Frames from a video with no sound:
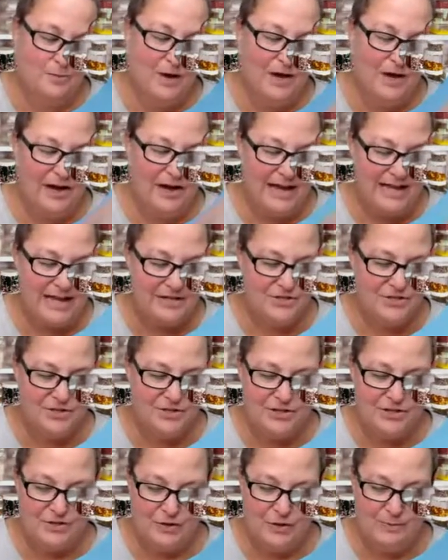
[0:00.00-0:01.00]
Well, I guess you
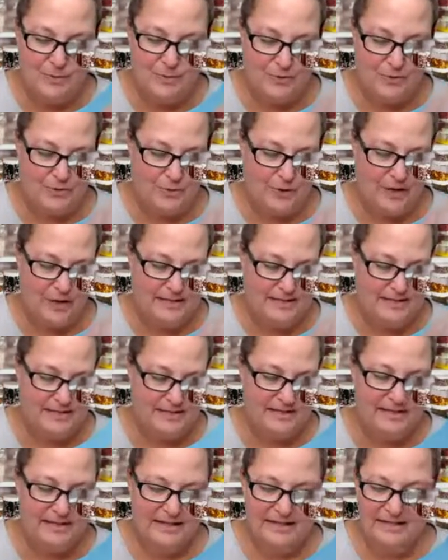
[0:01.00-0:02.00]
can do it both ways.
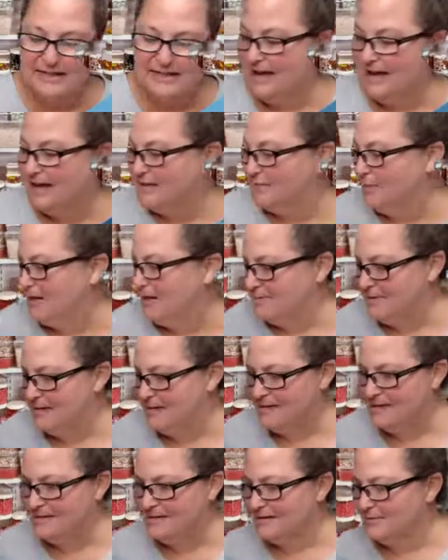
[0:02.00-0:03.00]
Yeah. Wait a
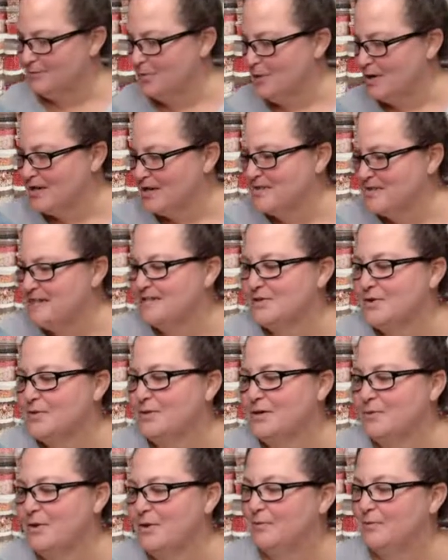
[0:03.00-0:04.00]
minute. One of these
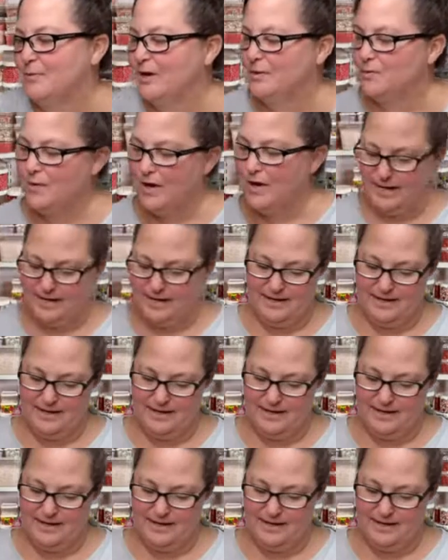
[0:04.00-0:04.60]
only went one way.